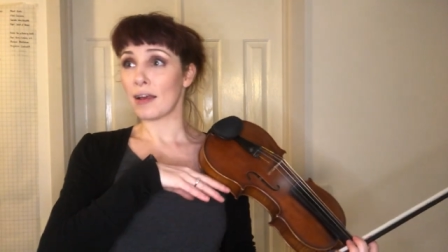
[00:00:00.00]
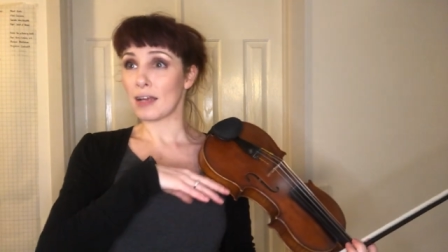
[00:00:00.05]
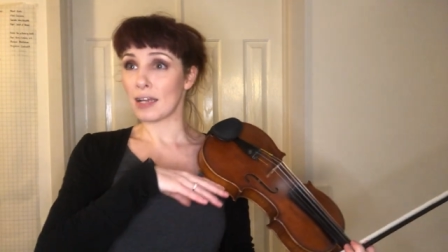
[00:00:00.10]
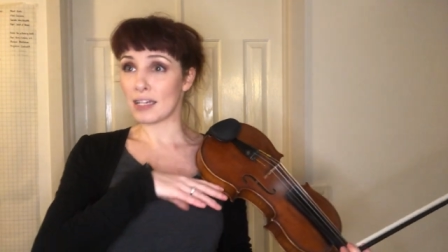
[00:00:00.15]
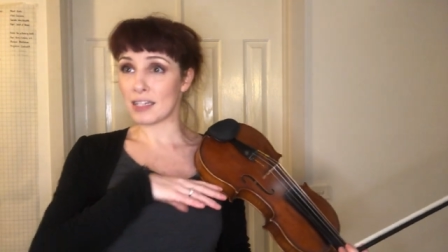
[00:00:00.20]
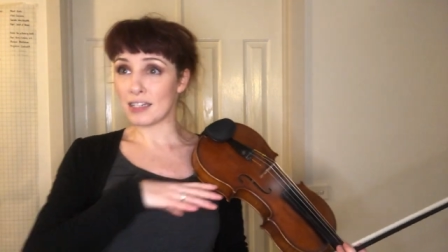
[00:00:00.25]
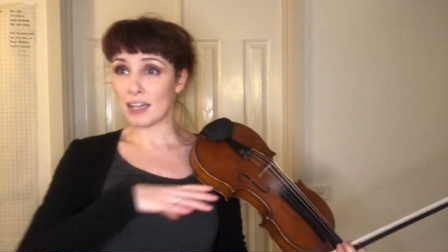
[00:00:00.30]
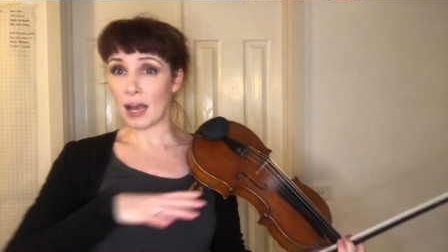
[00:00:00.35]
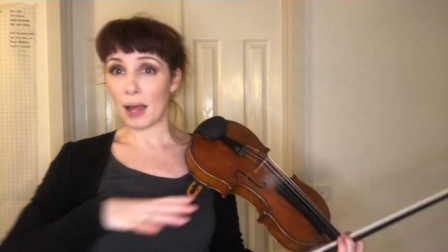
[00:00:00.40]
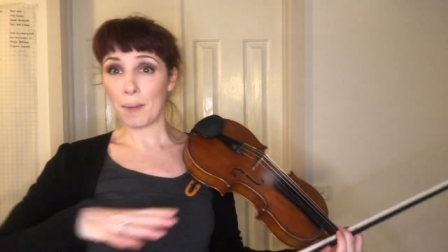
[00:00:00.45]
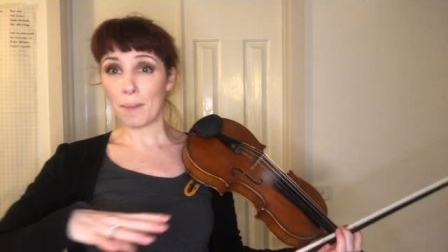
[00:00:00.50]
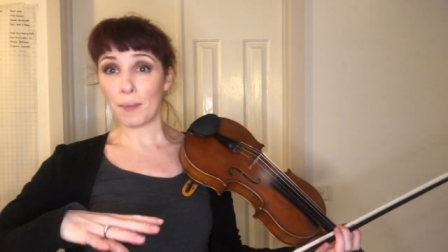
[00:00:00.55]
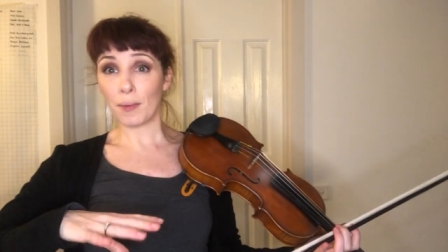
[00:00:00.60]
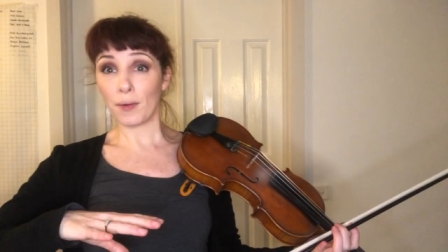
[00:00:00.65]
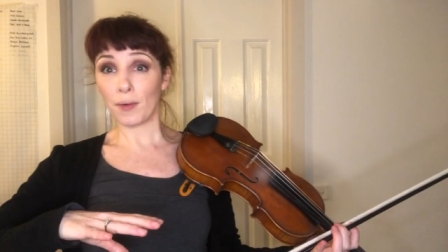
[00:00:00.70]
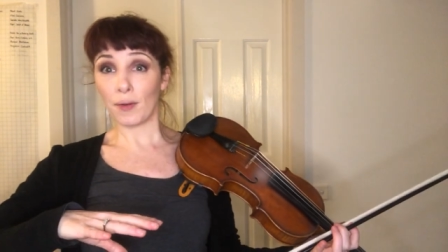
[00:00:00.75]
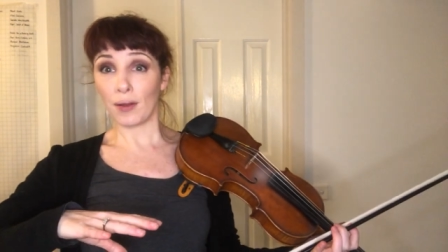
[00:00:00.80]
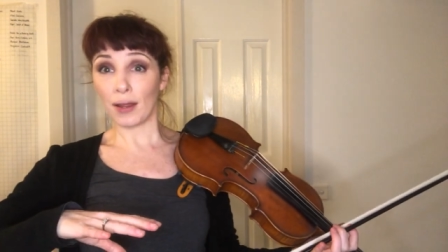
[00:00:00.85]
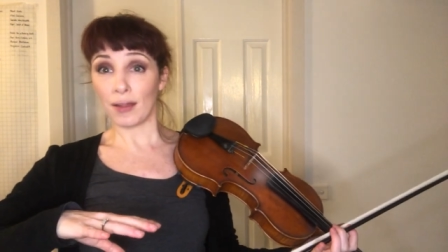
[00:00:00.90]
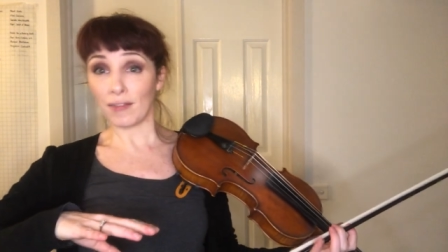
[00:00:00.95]
a down
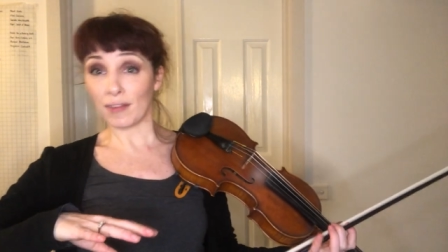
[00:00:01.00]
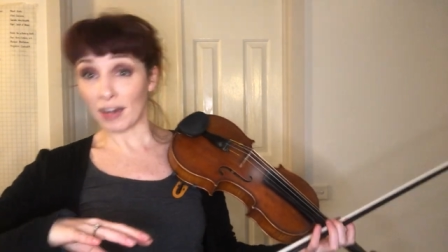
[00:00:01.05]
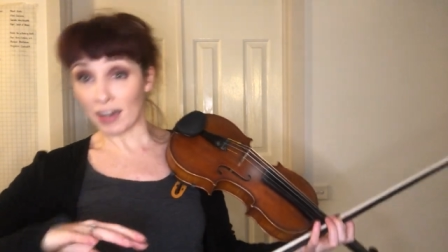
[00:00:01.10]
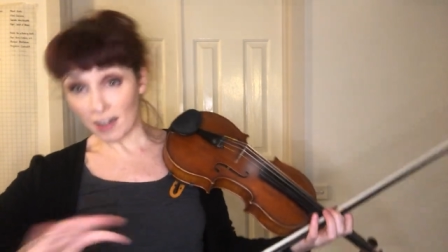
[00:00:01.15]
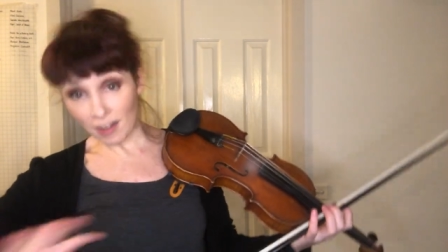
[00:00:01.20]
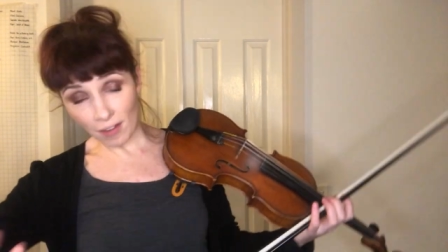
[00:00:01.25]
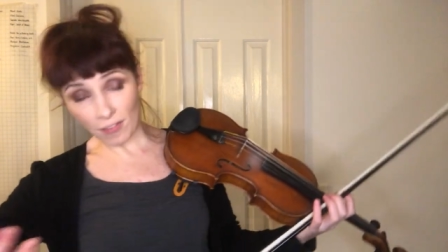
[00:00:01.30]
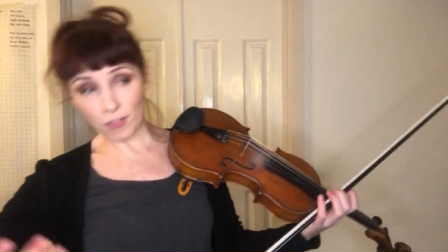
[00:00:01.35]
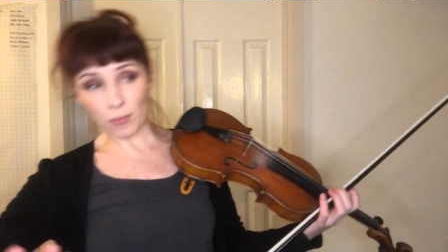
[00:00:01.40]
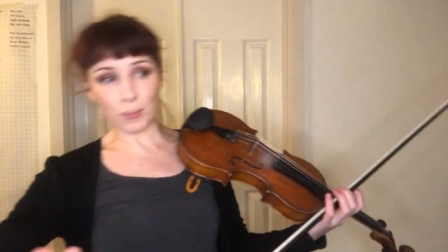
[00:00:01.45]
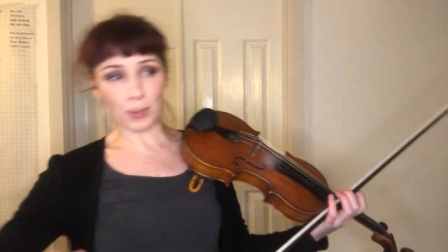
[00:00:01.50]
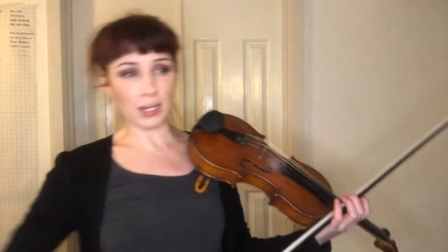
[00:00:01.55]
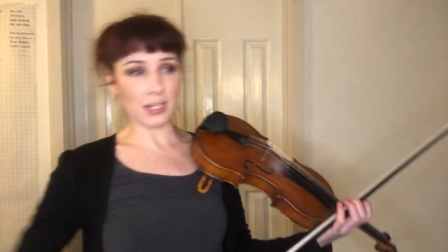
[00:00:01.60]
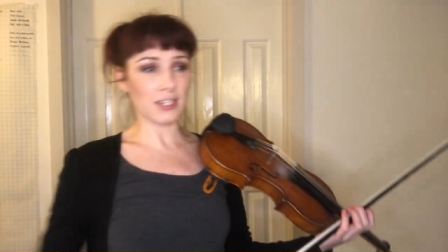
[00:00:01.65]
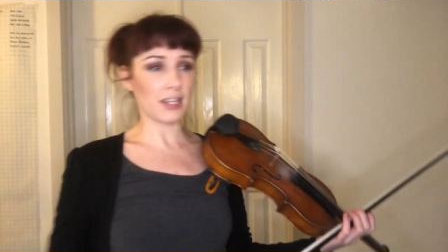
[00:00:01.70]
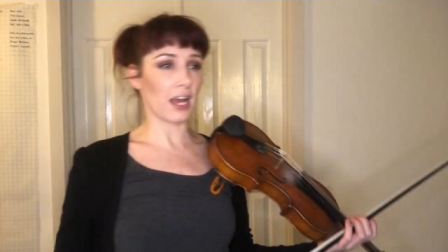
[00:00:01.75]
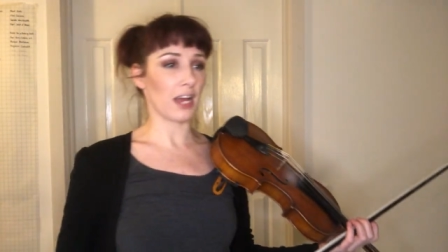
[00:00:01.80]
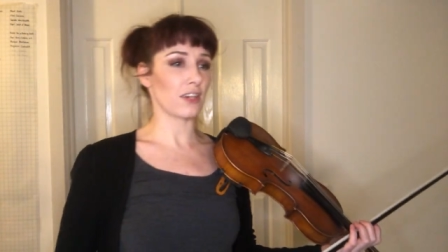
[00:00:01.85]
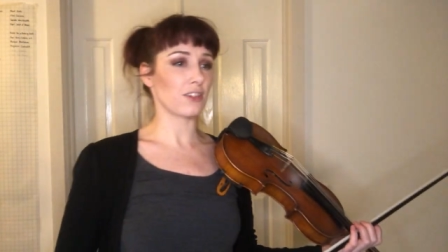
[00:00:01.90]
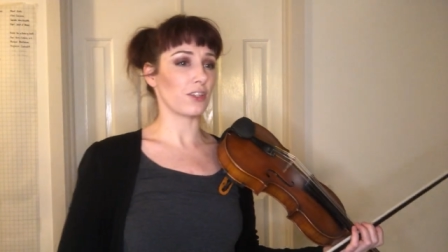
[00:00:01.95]
bow, and then another one
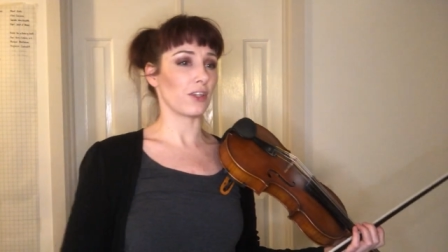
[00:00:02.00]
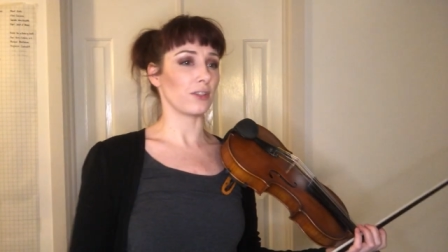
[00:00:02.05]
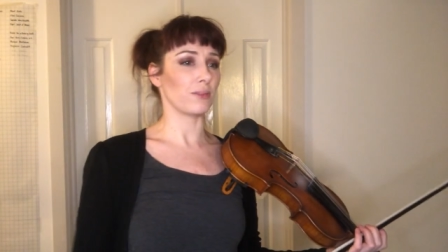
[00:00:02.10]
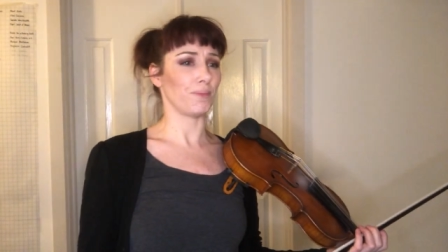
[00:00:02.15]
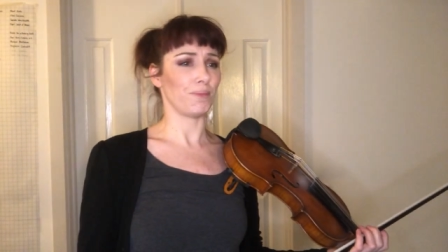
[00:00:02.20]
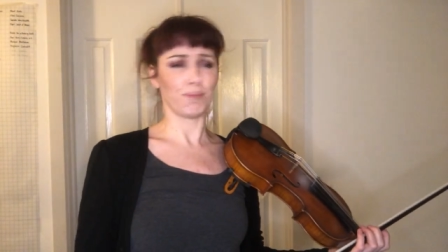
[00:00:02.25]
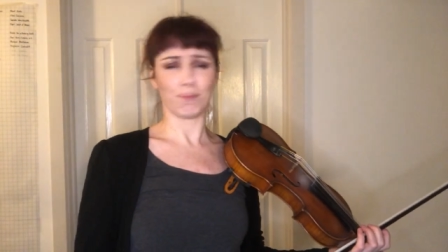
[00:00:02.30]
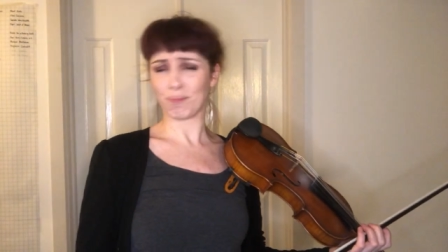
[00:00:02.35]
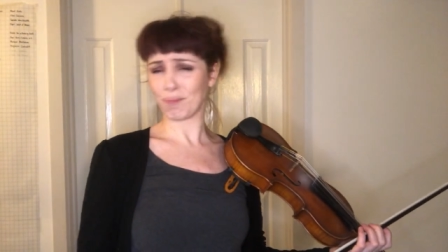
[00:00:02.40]
tacked on.